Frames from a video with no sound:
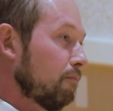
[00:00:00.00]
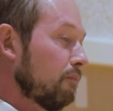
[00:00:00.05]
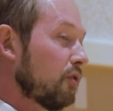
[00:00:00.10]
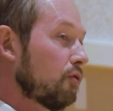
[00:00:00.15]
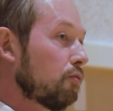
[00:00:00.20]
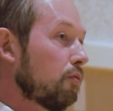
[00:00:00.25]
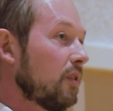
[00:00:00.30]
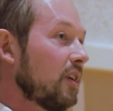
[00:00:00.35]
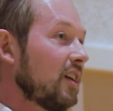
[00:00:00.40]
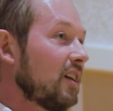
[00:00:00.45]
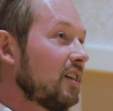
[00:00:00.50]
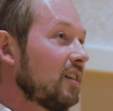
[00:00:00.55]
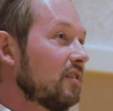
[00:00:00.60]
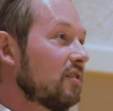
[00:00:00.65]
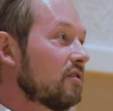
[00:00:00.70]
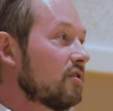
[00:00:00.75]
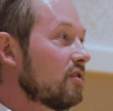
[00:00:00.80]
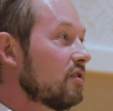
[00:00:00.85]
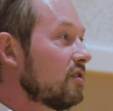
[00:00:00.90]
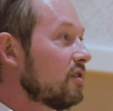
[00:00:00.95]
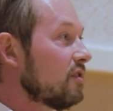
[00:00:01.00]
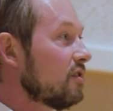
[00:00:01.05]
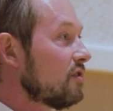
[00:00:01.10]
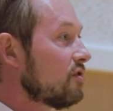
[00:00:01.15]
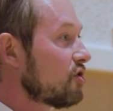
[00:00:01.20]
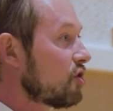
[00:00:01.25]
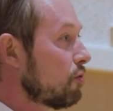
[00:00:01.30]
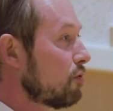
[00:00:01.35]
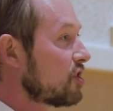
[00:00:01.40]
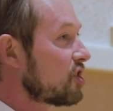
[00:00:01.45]
between
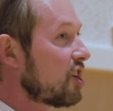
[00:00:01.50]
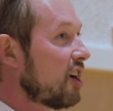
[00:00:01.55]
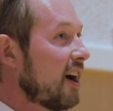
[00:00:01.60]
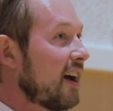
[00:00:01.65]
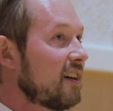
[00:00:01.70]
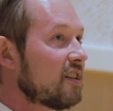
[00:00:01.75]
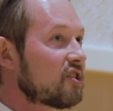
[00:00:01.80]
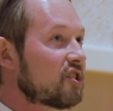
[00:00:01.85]
suicide